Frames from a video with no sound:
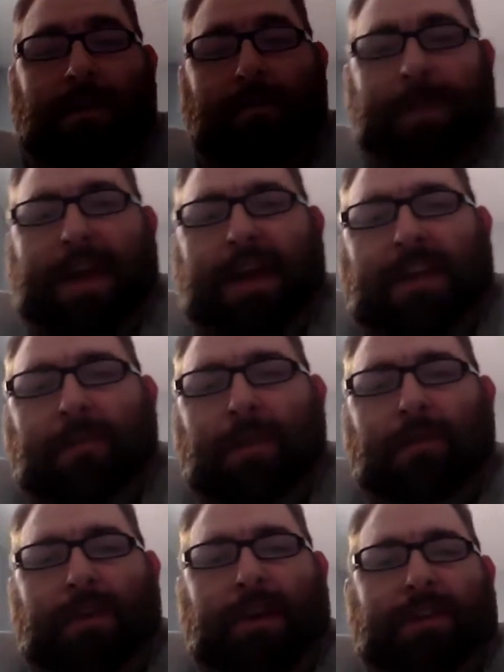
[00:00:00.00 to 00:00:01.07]
a panic
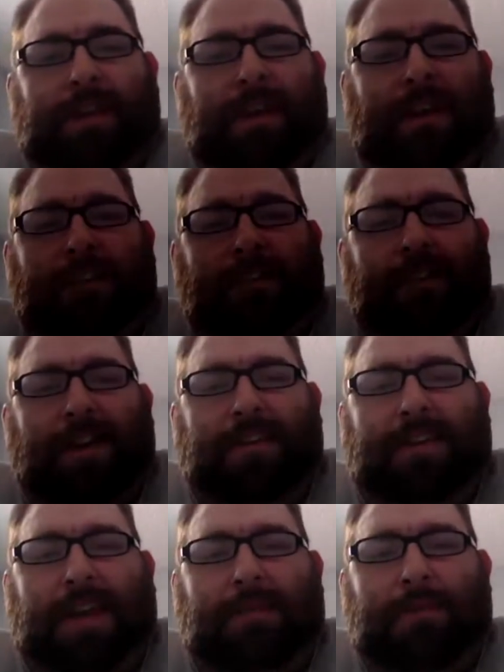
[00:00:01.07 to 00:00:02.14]
move like that, it's not
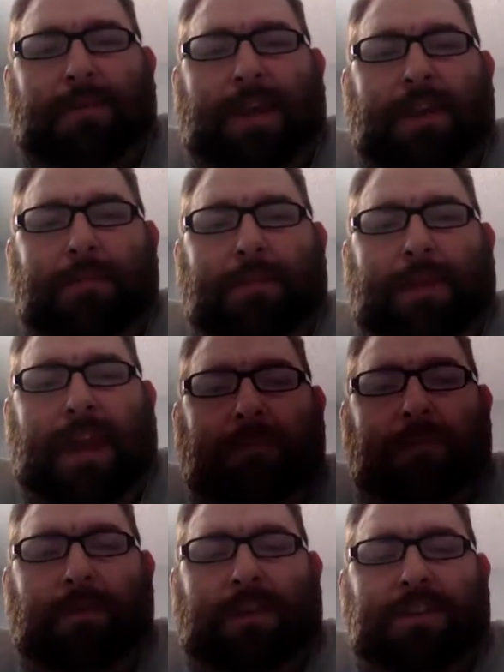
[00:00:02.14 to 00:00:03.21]
time to make a panic
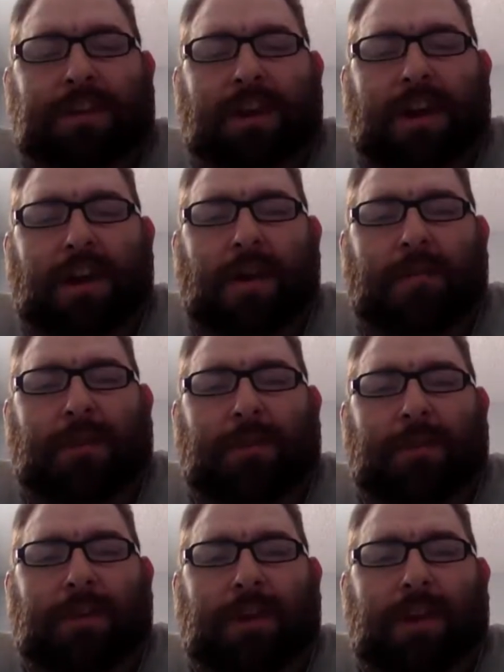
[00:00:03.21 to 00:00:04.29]
move in Chicago if you're the
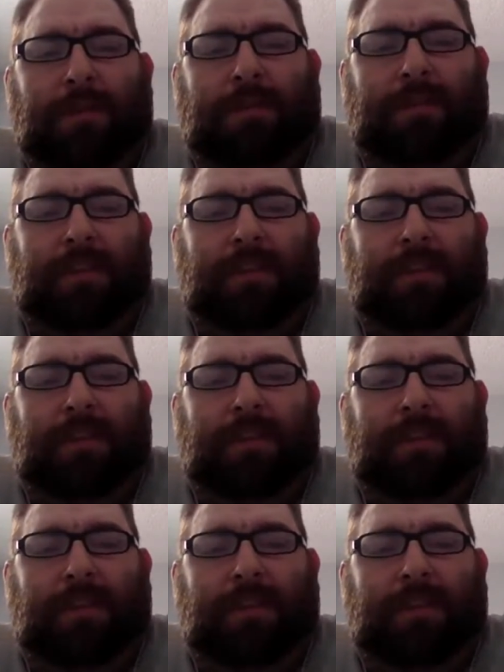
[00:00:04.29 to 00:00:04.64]
Cubs.